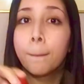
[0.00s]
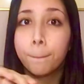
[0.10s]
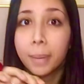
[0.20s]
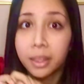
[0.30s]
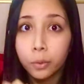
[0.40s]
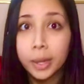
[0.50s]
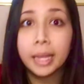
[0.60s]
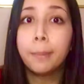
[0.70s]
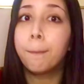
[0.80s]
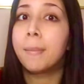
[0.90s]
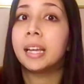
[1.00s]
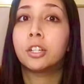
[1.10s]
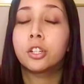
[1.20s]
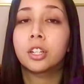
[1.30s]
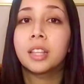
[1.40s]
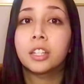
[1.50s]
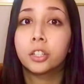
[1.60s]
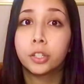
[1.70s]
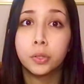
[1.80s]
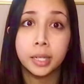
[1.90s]
By the way, make sure that you're
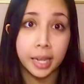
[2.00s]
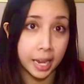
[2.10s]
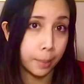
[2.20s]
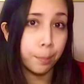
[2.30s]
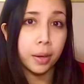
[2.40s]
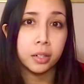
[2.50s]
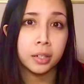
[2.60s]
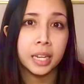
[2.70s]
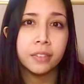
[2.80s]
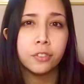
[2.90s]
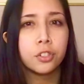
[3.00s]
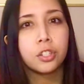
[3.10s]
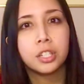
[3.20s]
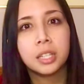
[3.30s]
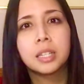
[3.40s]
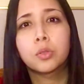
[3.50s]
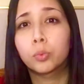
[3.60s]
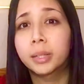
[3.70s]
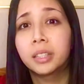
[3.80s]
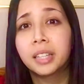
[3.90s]
using a butter knife, just because
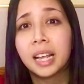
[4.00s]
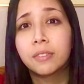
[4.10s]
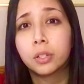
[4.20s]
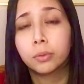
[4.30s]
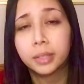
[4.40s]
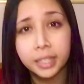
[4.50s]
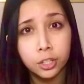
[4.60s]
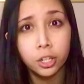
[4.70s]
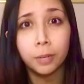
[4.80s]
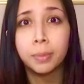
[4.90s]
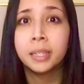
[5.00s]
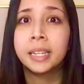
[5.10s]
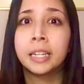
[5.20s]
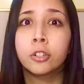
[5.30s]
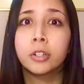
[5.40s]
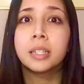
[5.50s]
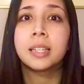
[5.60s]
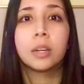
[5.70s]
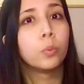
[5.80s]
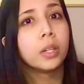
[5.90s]
real knives are really sharp and dangerous,
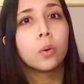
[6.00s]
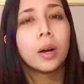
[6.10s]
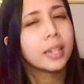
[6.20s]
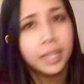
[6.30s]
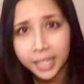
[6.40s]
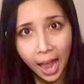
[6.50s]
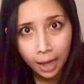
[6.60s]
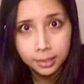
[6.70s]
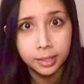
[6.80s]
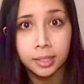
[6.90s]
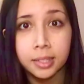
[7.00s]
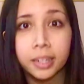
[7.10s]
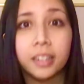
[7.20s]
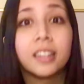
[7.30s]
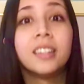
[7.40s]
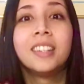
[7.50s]
and we don't want any accidents here.